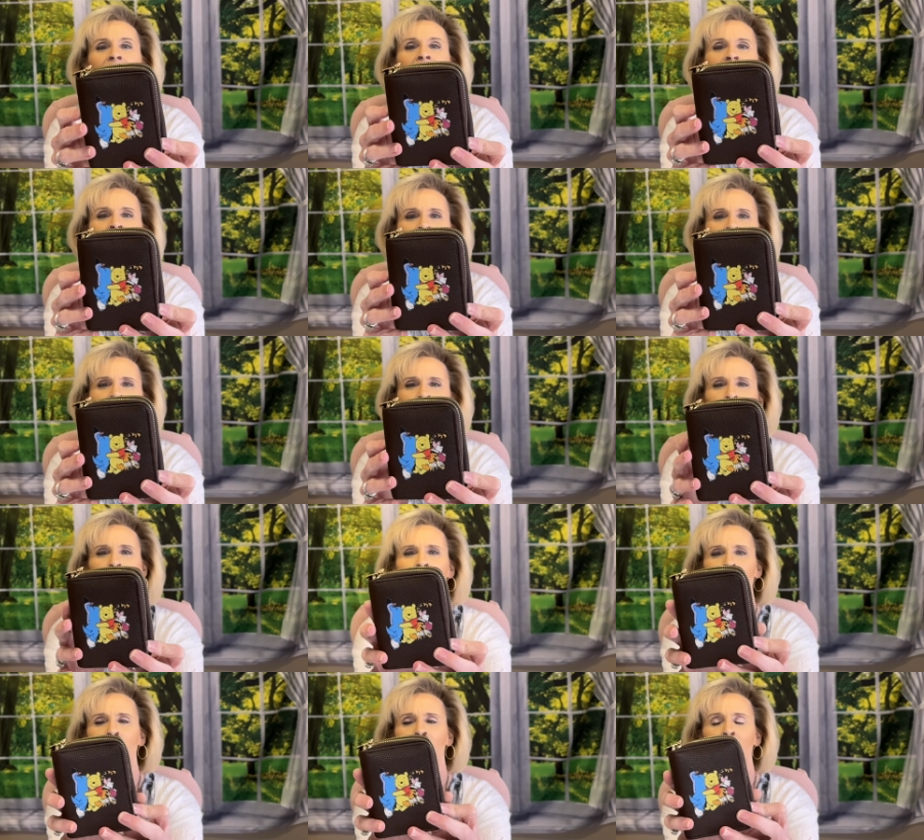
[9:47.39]
And it's going
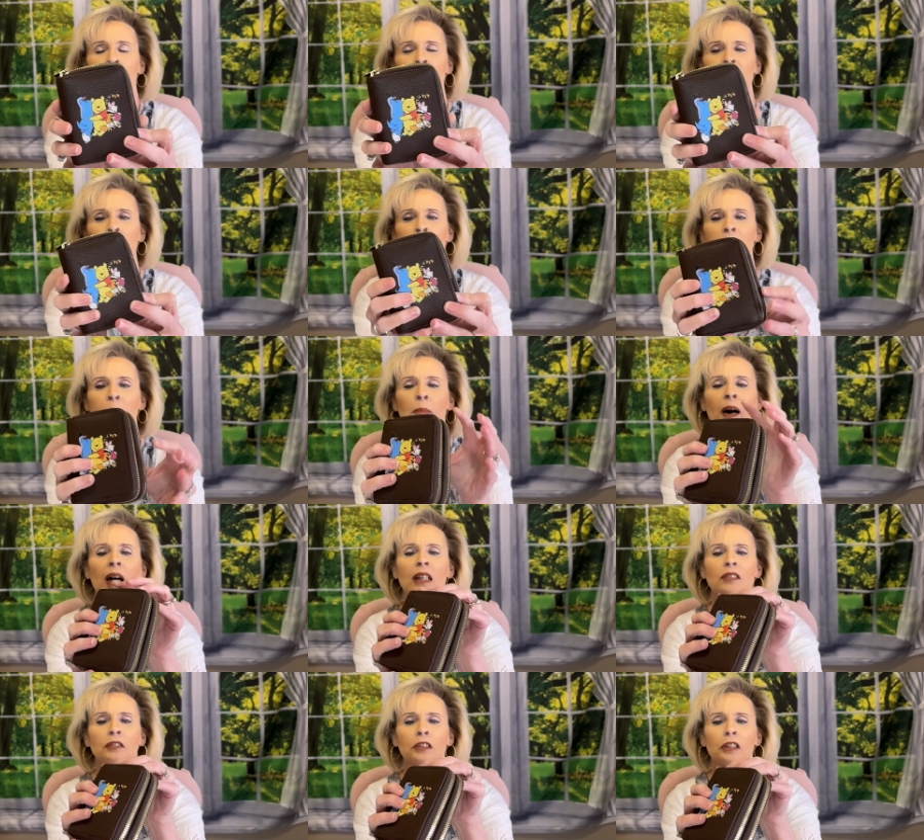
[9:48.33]
in my Christmas
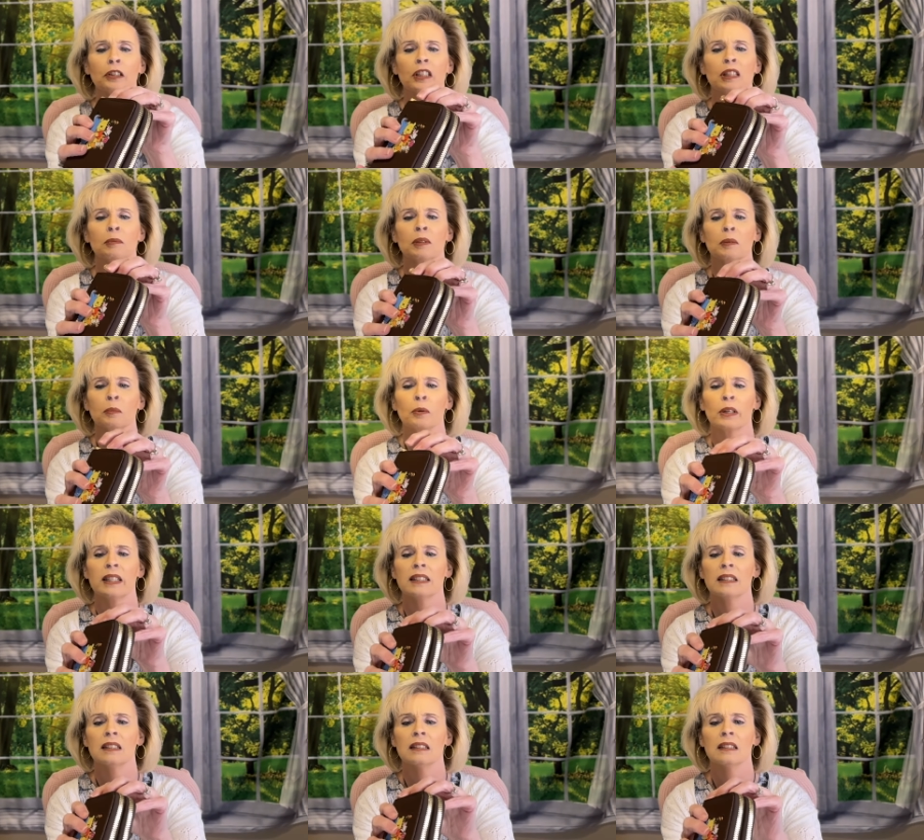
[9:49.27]
box for Christmas
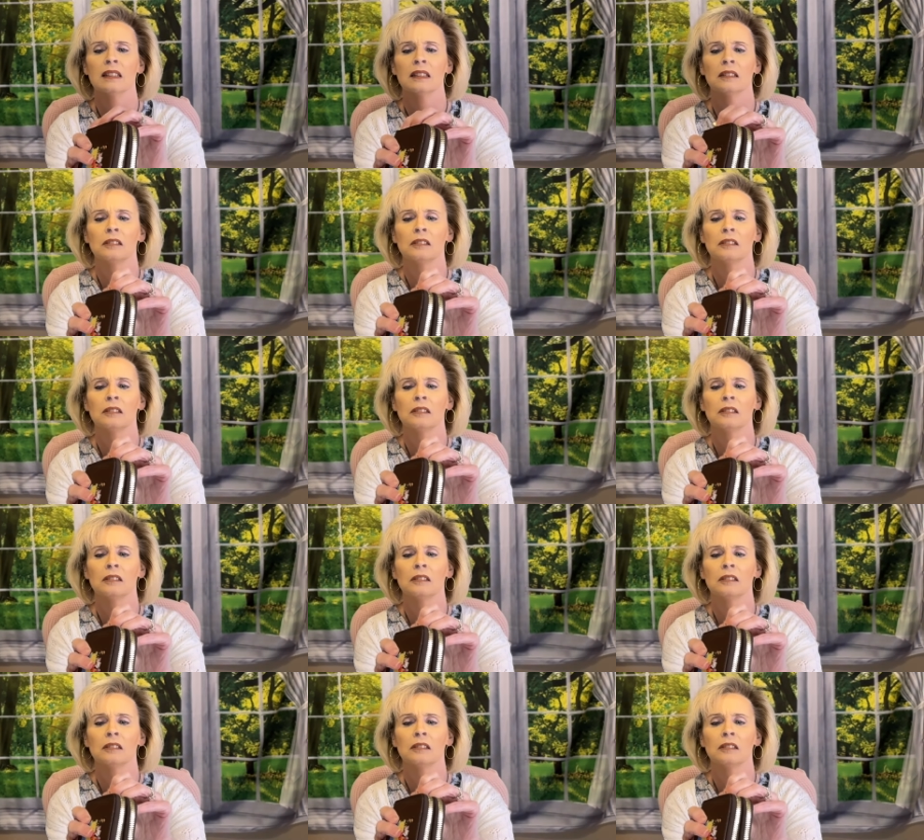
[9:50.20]
presents.